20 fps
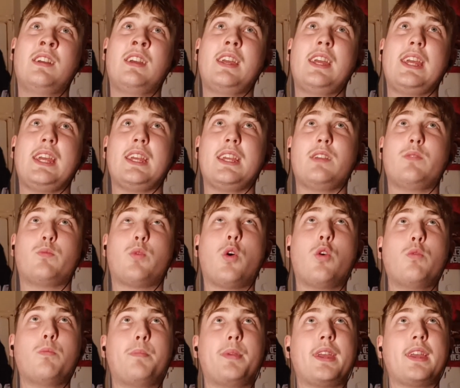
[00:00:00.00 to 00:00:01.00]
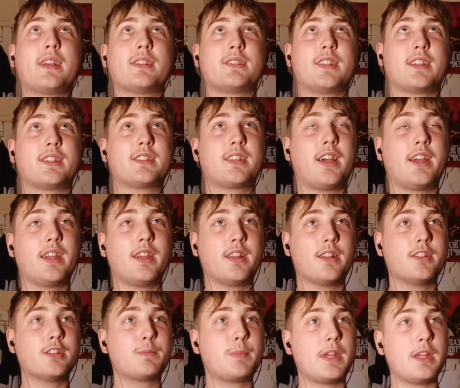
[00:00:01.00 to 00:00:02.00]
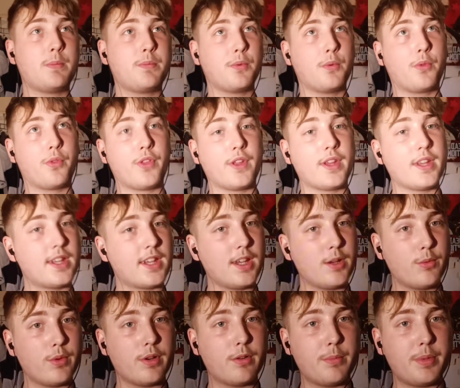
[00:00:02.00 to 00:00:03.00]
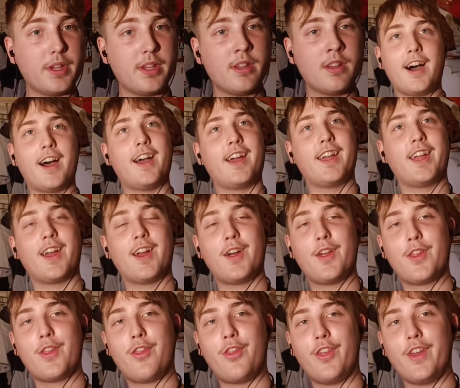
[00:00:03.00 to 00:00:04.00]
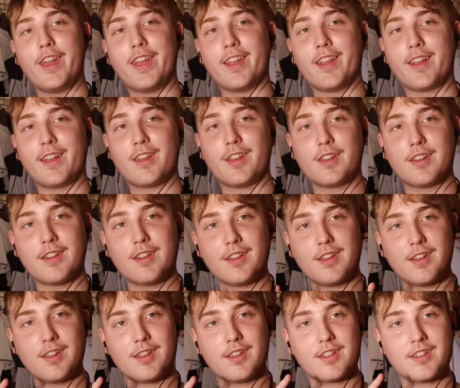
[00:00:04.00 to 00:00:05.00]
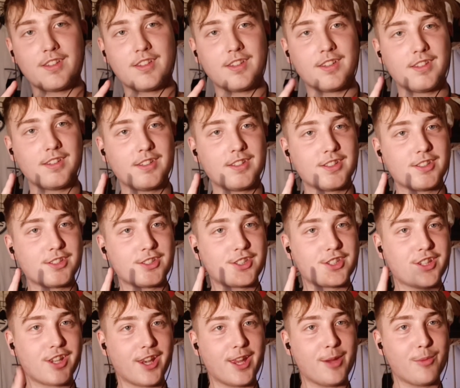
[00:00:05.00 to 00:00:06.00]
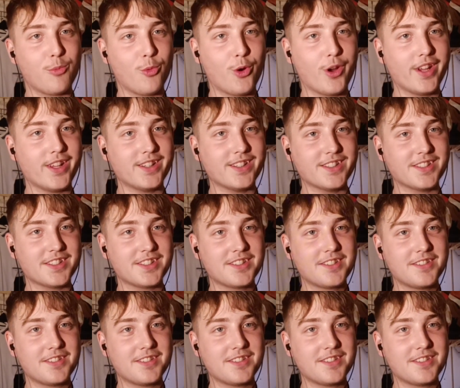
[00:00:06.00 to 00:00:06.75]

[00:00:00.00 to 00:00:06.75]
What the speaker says: it won't be as exciting as people think it will be. I think Slim wins.